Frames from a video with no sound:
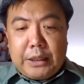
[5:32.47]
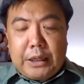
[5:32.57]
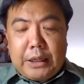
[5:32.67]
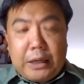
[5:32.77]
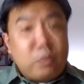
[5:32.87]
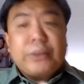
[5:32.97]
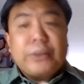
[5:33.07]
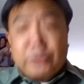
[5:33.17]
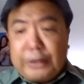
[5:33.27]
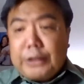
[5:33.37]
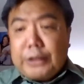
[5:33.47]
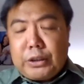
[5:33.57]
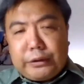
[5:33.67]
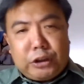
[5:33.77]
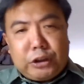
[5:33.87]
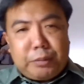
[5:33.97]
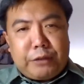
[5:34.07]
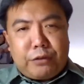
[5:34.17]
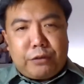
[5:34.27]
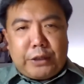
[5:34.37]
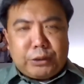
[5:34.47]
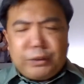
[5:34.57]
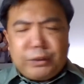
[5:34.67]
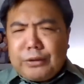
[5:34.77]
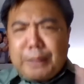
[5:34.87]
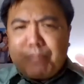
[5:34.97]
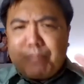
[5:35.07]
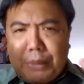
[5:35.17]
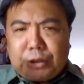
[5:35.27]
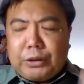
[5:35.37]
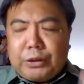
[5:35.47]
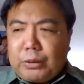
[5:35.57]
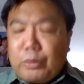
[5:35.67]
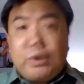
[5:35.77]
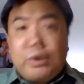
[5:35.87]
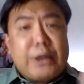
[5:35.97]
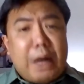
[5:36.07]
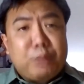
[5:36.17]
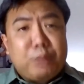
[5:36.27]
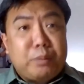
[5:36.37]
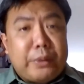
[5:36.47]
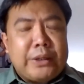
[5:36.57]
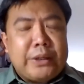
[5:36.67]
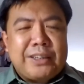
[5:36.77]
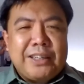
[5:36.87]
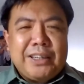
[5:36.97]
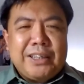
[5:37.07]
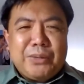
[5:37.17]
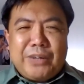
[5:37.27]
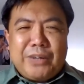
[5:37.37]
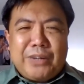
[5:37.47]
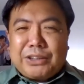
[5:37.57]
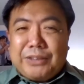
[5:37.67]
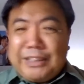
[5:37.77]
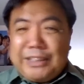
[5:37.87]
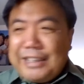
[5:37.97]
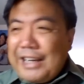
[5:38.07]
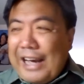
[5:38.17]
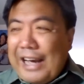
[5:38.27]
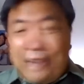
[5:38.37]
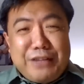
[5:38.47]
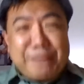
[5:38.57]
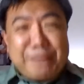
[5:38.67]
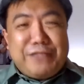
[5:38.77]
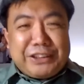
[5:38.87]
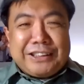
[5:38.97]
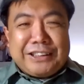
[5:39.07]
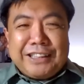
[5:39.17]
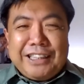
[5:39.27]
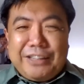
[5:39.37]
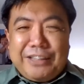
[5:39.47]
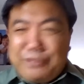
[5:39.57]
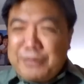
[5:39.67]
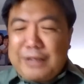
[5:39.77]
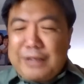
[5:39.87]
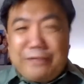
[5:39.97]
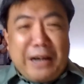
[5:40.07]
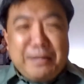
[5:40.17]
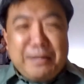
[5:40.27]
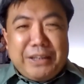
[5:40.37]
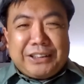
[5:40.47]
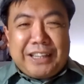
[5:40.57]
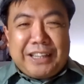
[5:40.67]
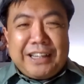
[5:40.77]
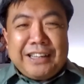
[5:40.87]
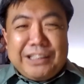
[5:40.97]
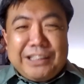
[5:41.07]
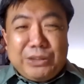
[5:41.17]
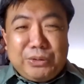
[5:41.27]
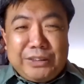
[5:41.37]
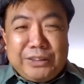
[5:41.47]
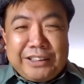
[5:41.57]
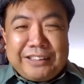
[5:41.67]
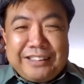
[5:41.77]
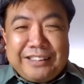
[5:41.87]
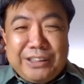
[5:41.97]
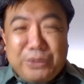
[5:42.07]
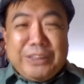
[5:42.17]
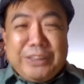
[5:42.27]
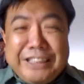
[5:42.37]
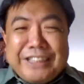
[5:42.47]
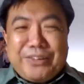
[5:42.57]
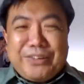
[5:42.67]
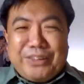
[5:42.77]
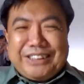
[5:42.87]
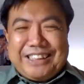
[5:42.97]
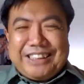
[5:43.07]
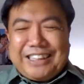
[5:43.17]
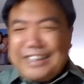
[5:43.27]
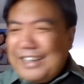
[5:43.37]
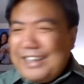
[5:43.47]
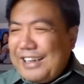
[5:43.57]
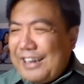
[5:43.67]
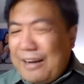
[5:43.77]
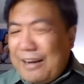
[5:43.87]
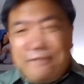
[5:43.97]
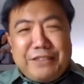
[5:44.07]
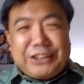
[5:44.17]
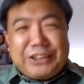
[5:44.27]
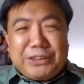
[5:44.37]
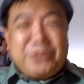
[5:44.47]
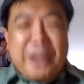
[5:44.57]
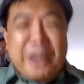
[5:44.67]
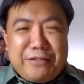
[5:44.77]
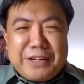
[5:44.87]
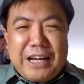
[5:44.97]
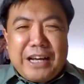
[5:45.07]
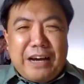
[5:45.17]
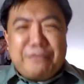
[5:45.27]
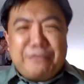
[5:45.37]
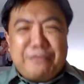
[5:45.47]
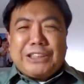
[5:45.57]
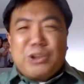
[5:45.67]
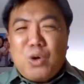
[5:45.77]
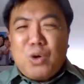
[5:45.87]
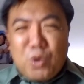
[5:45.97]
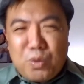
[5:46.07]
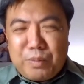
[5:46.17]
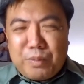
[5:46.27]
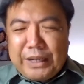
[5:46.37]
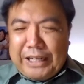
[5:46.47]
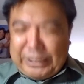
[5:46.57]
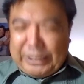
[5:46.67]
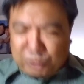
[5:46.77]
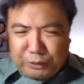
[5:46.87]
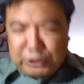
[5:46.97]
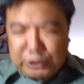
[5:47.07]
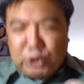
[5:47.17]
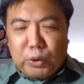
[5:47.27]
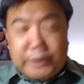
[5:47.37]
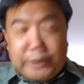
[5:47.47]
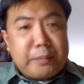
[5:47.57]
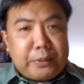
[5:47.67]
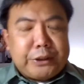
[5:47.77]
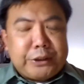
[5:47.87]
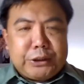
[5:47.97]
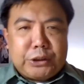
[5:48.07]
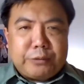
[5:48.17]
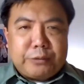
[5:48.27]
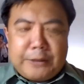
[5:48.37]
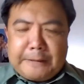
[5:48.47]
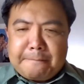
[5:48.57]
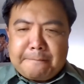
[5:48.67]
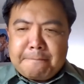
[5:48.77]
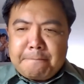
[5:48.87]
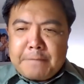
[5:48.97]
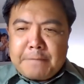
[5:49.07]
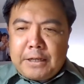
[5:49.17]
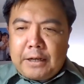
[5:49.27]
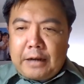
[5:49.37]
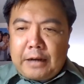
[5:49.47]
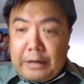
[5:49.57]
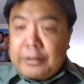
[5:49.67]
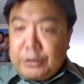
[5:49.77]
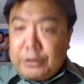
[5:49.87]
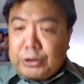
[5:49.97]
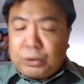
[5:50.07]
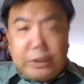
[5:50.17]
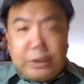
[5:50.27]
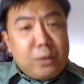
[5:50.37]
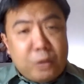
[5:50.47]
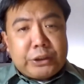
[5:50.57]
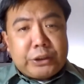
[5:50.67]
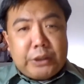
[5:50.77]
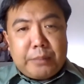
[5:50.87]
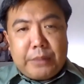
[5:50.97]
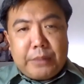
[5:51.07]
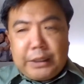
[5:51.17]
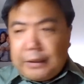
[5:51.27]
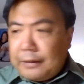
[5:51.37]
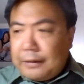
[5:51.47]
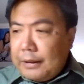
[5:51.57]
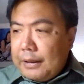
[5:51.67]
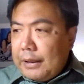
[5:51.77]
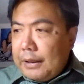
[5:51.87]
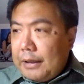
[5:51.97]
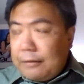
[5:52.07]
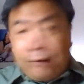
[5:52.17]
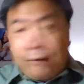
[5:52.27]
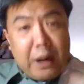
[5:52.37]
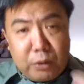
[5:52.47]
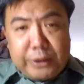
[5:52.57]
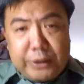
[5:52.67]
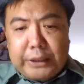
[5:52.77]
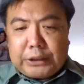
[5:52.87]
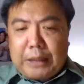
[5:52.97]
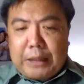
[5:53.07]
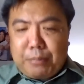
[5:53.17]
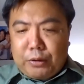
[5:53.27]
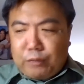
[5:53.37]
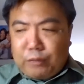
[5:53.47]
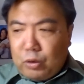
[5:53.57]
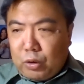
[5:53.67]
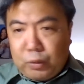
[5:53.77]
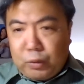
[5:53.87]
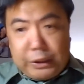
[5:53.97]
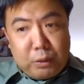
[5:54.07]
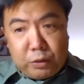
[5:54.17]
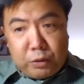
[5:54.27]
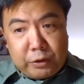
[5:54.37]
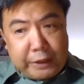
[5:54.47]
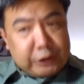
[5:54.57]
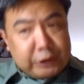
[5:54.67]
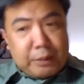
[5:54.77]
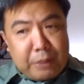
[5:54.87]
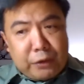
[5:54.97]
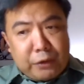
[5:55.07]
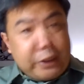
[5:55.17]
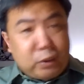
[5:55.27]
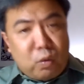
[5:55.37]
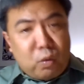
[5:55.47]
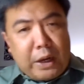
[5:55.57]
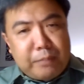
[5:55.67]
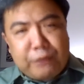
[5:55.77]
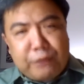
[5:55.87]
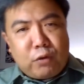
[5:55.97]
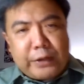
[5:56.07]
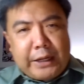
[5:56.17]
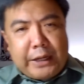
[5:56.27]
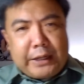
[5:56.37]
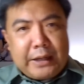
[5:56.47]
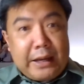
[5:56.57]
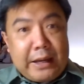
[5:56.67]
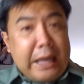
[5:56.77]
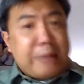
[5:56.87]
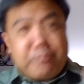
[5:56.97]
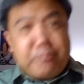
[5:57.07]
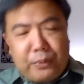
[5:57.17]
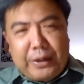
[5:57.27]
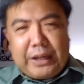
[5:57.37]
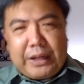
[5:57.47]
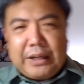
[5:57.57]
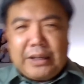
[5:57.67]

And what a great encouragement for us. What a great picture that when we come to prayer, we're actually having a visit, if you if I may say, into the into Eden once again. Uh, a visit to heaven, a visit home as we enjoy the presence of God uh, I think there's really wisdom in in following the example of the Lord when he would rise up a great while before day and pray,